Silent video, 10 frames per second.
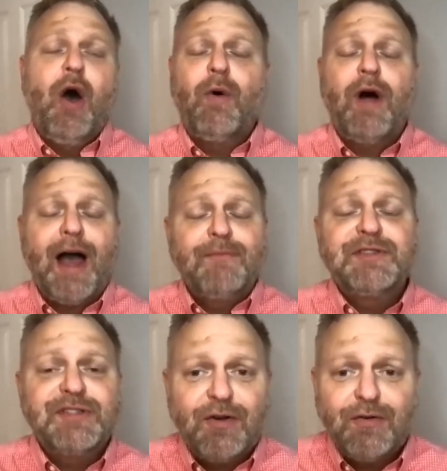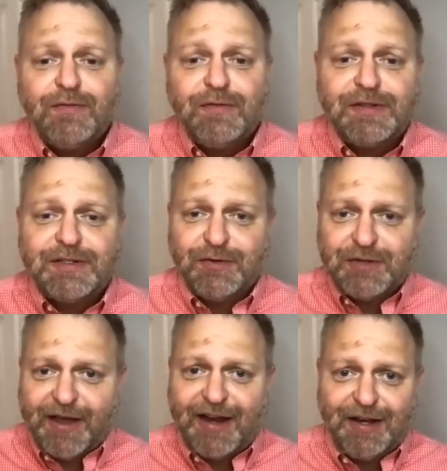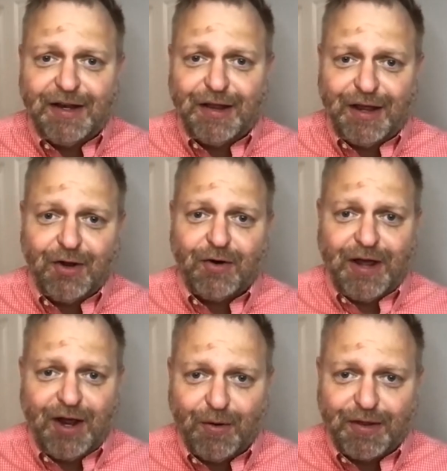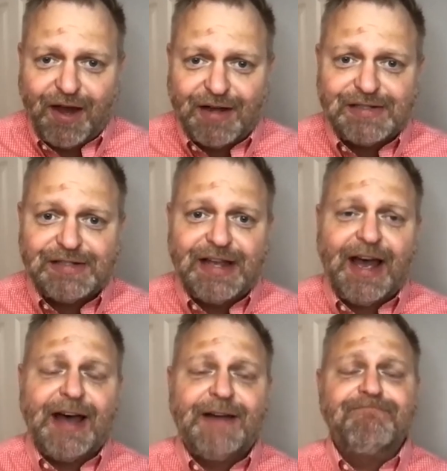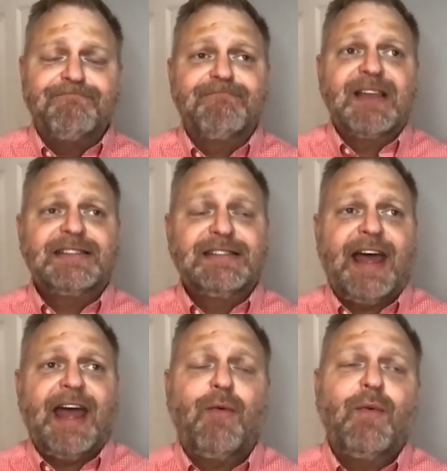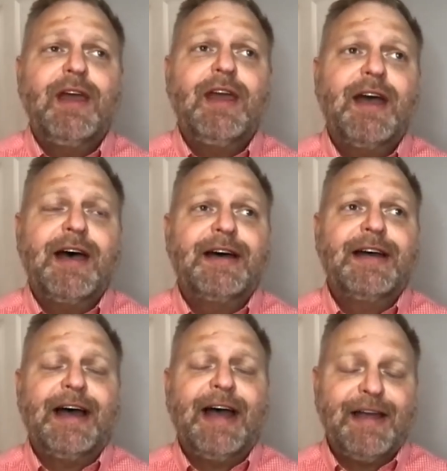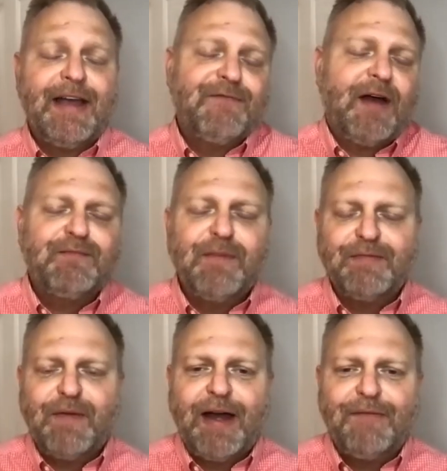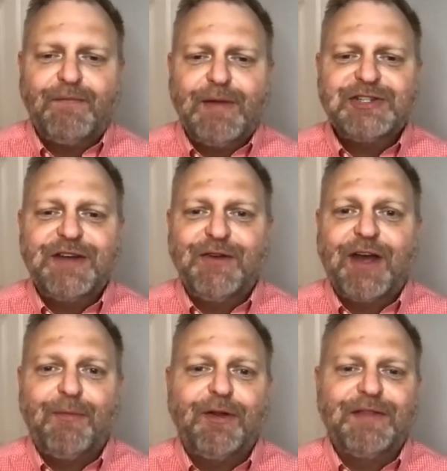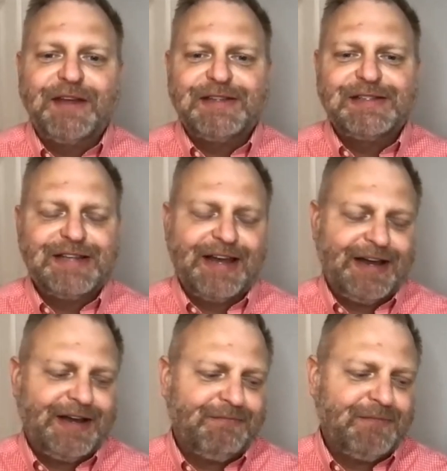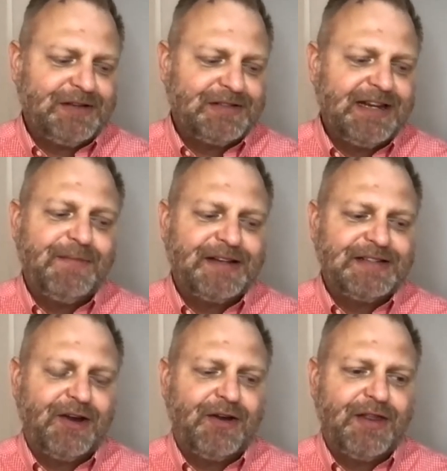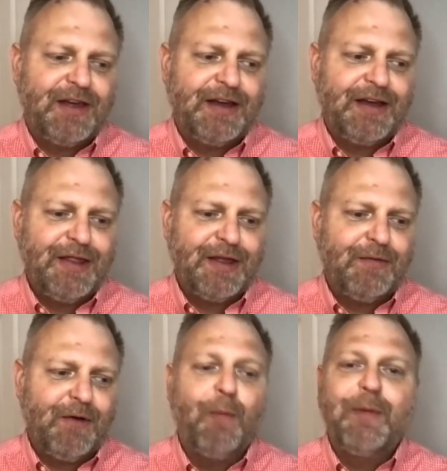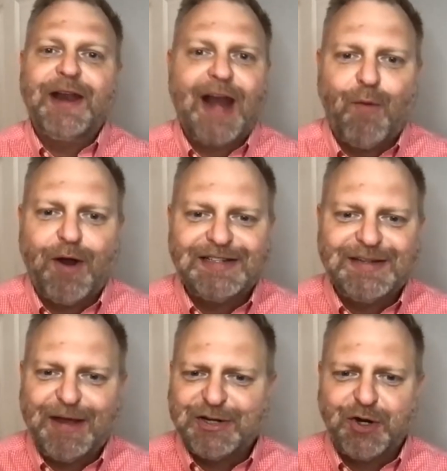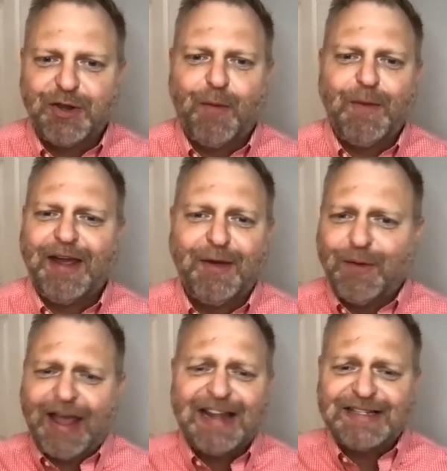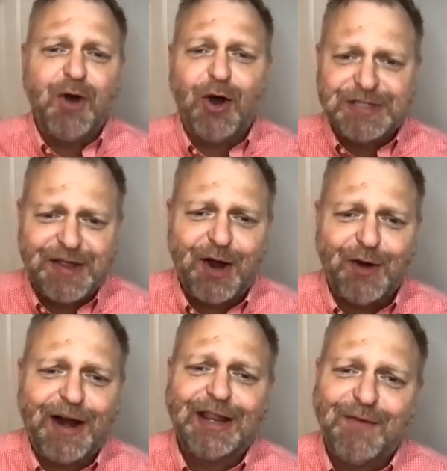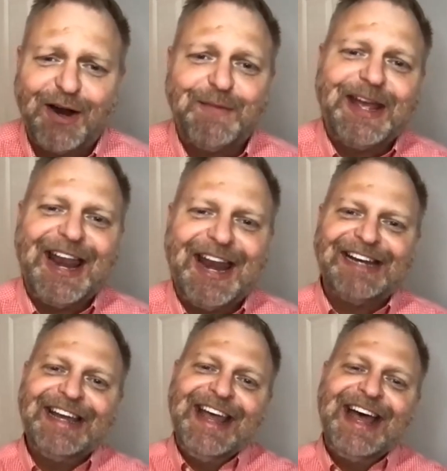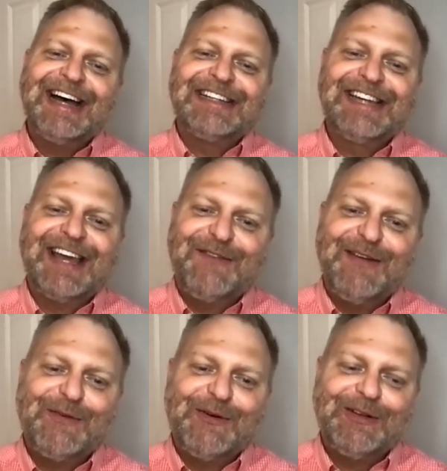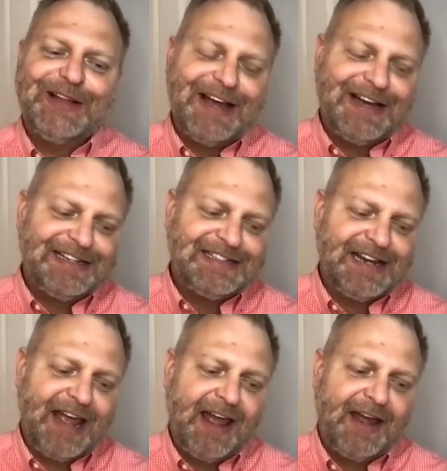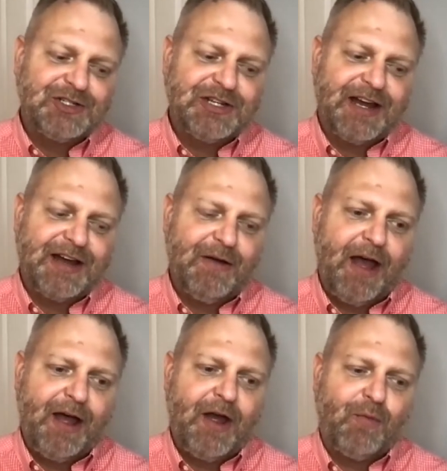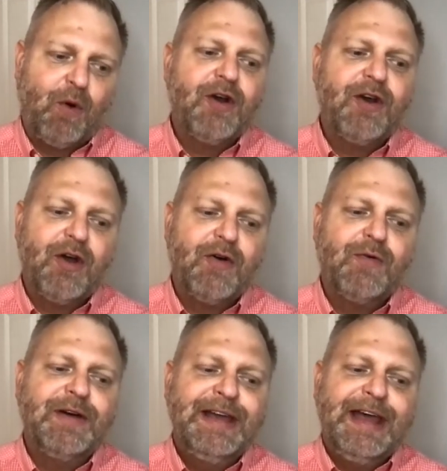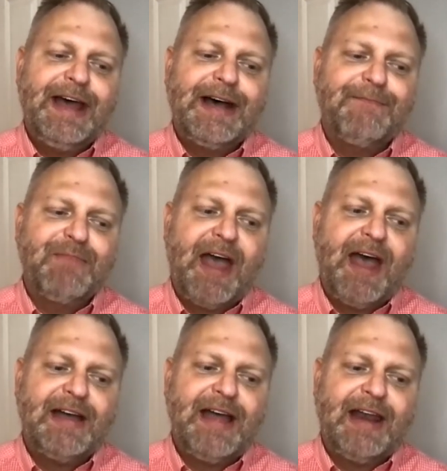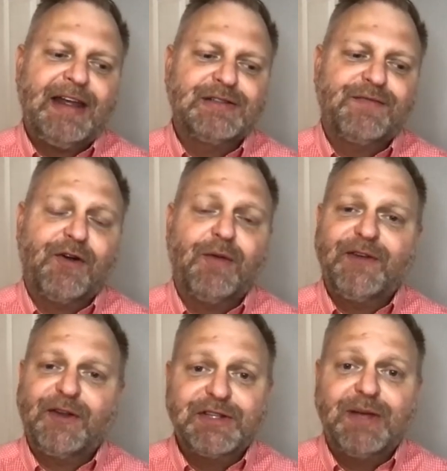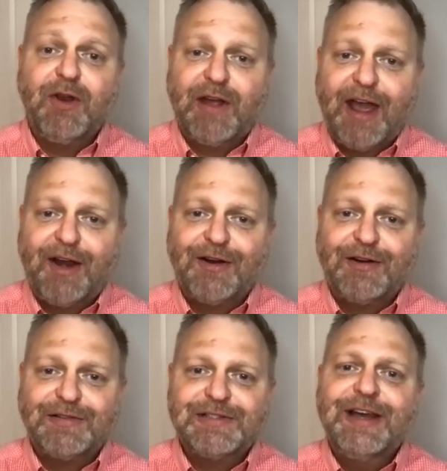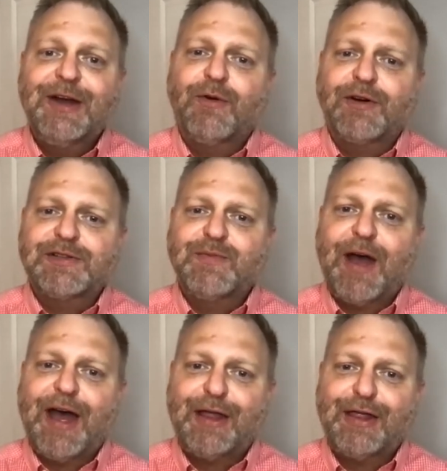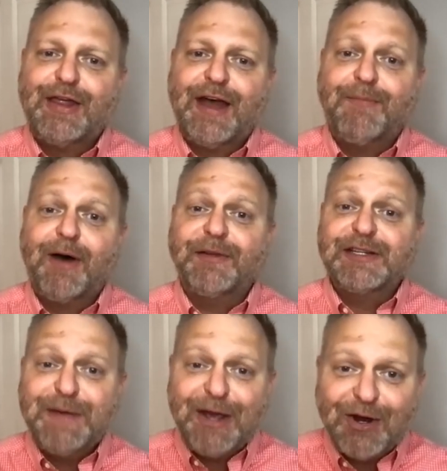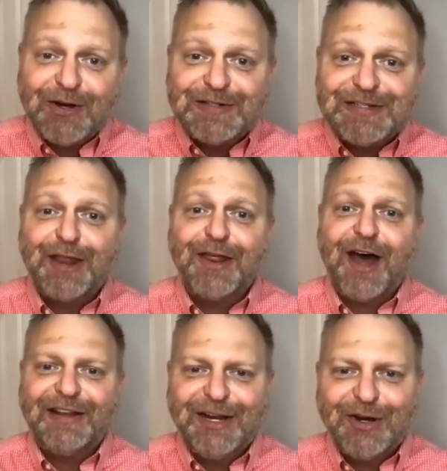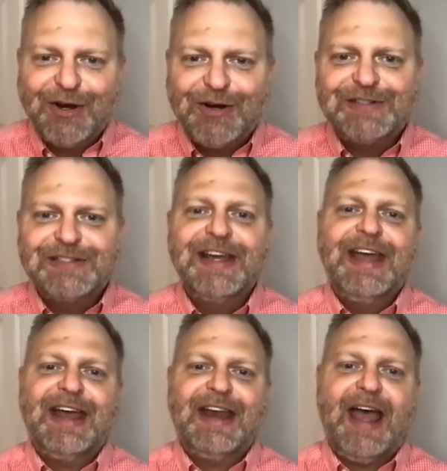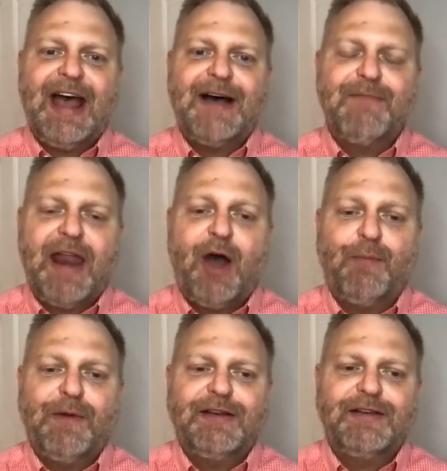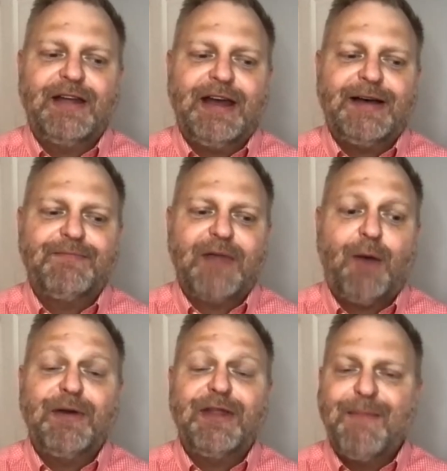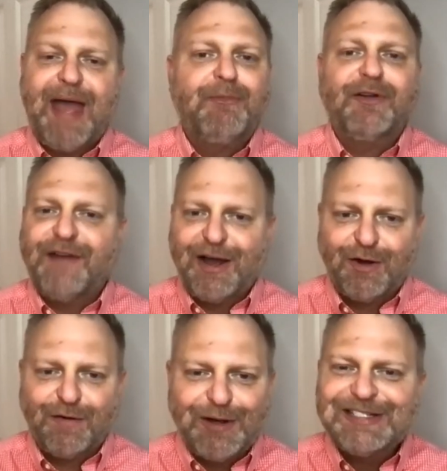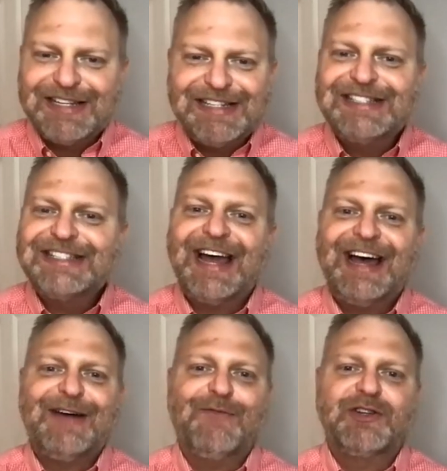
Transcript: Well, I'm so so delighted that you're here with us um, today. We uh, I, I, I, mentioned a few, couple of these uh, these tidbits here in the in the opening. I wanted to make sure that we we had some hooks in there right at the very beginning uh, to get people uh, to Uh, Eduardo um, at, at, his firm Fearless Communicators works with uh, public speakers and thought leaders and, um, and helping um, helping them amplify their voices, uh, mm -hmm.